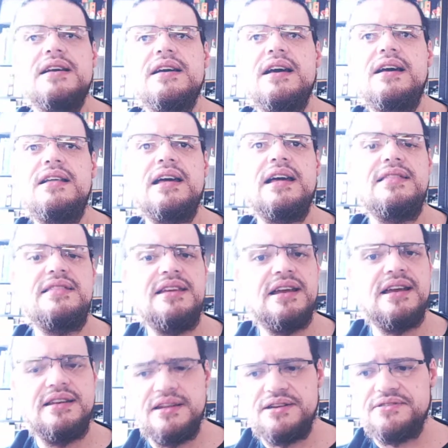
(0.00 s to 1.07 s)
I think I
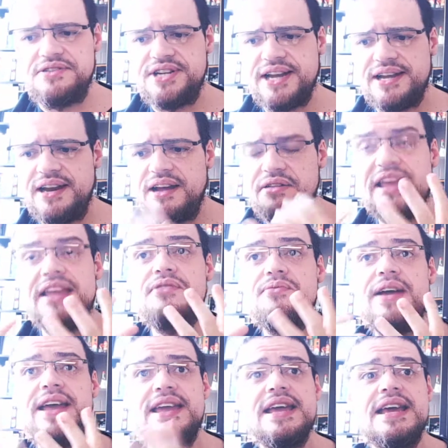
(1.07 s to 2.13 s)
need to check it out. Either
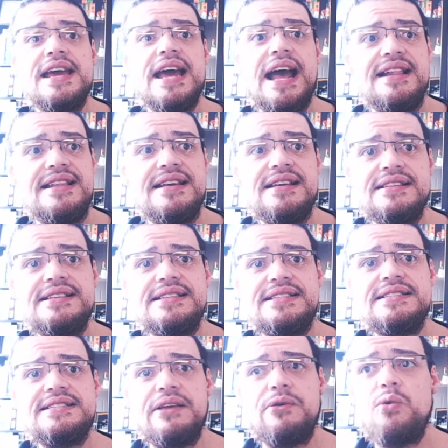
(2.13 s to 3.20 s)
way, I think this
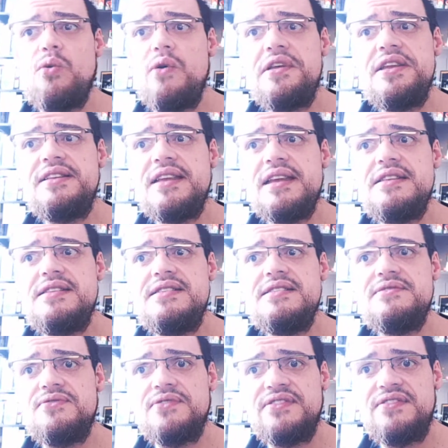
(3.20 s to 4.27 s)
is a quite an
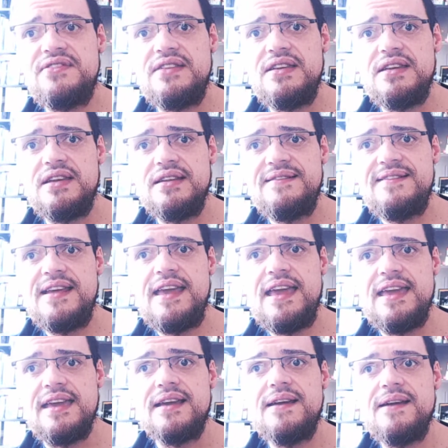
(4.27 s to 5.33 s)
interesting
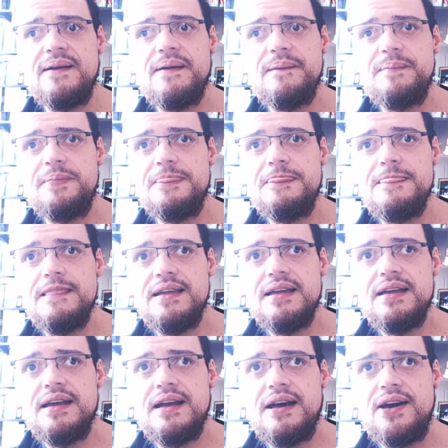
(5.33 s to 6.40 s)
take
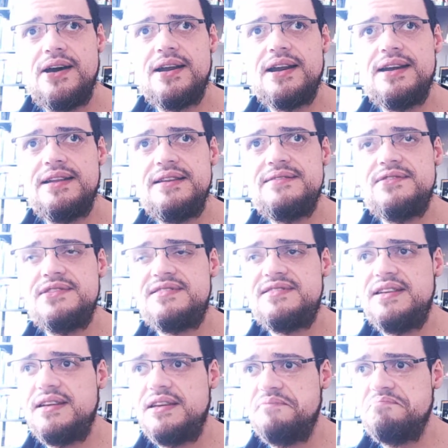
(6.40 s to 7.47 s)
or an
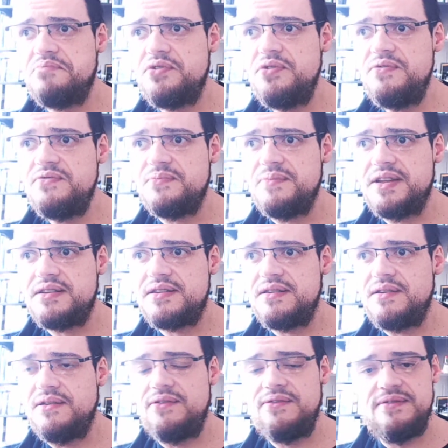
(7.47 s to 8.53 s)
interesting improvement
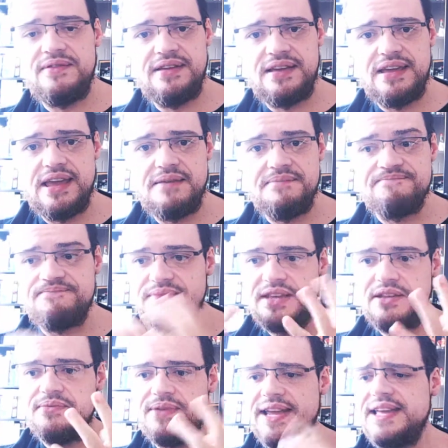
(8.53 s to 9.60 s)
on the game.
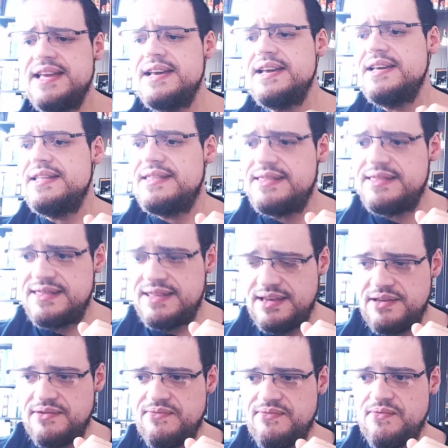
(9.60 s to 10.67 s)
Either way,
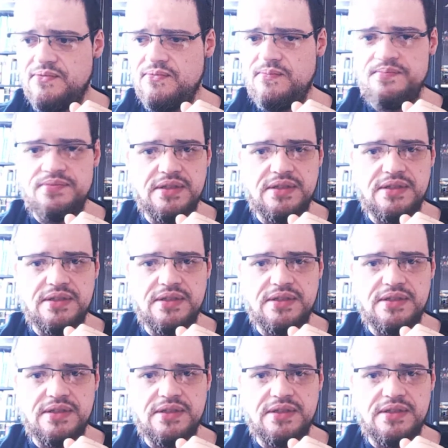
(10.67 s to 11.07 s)
thank you for...